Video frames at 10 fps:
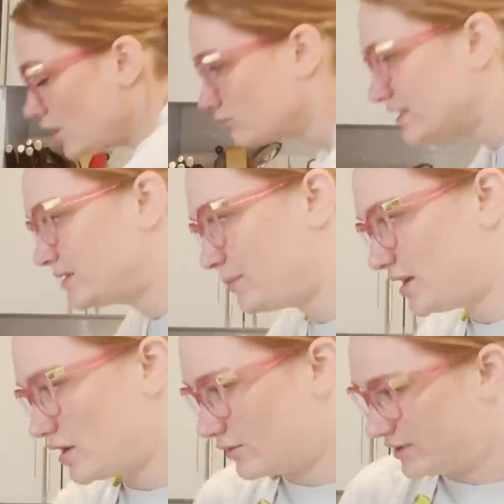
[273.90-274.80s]

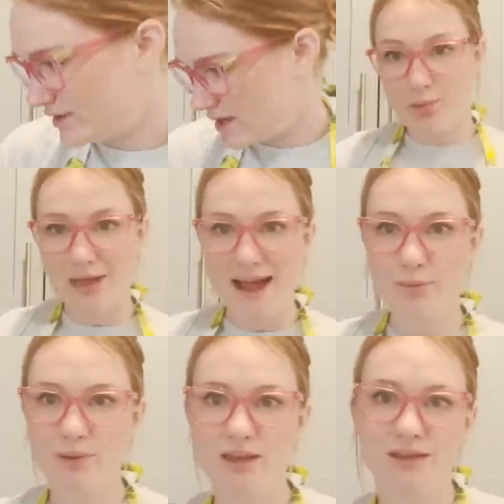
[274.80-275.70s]
Recipe notes.
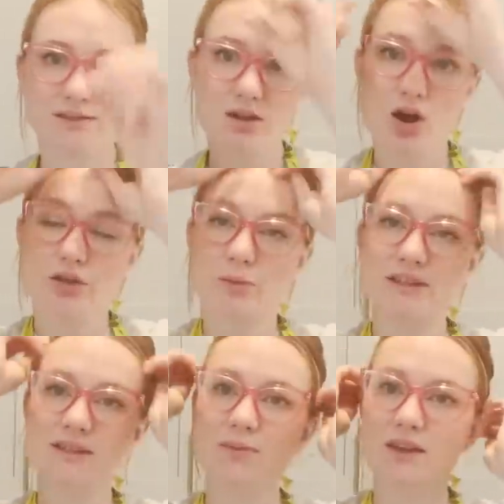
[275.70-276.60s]
Black beans. On the
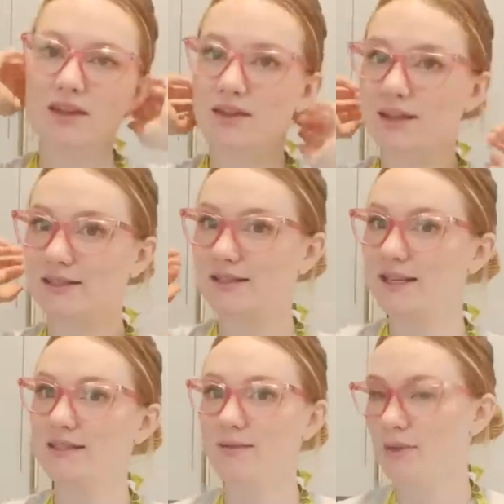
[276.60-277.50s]
recipe that
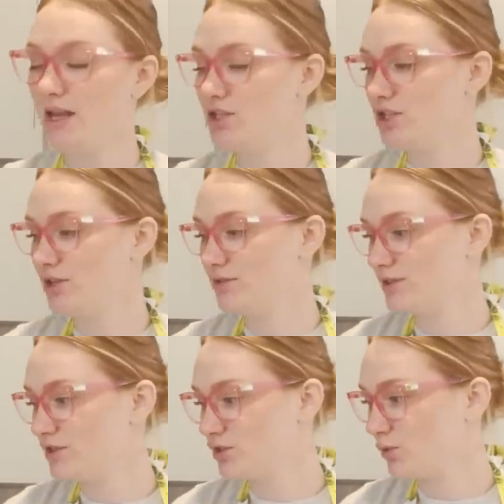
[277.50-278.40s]
Stacy made, she
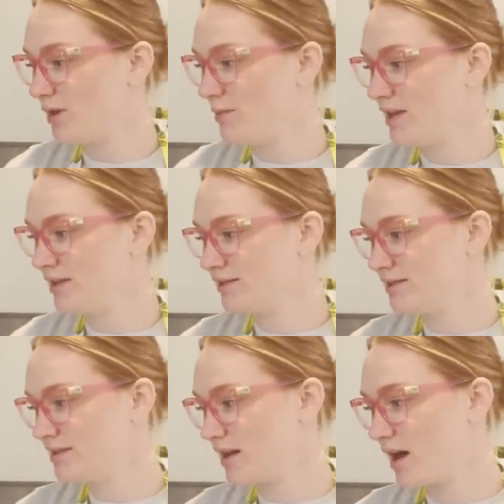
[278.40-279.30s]
uses
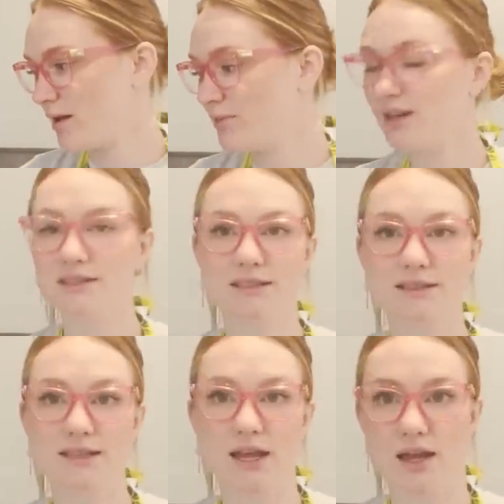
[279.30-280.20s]
soybeans because
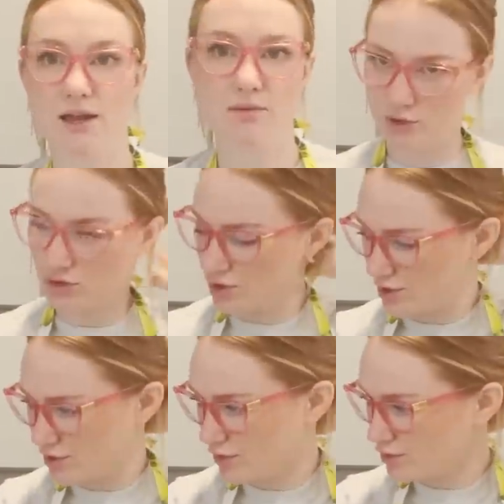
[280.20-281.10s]
it's a
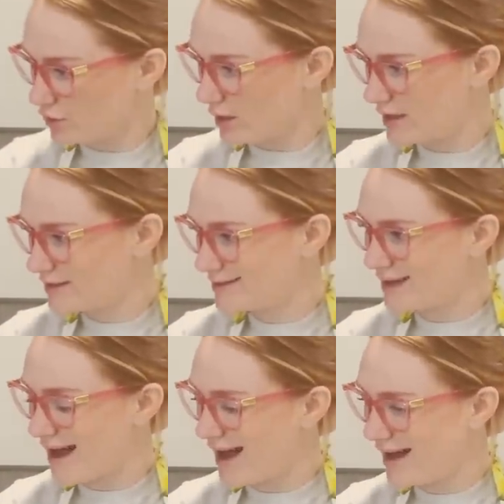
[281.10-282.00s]
nutritional
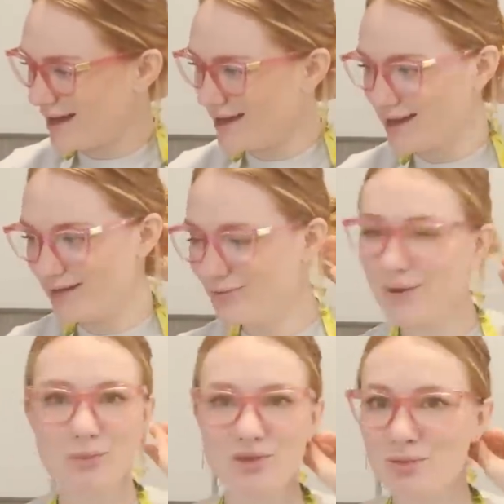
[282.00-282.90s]
choice. I
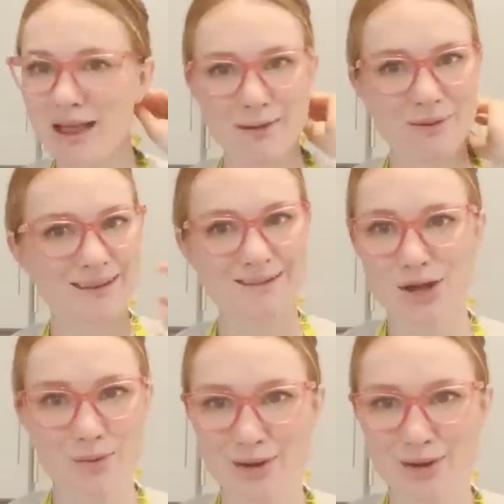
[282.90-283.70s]
went with black beans. Call me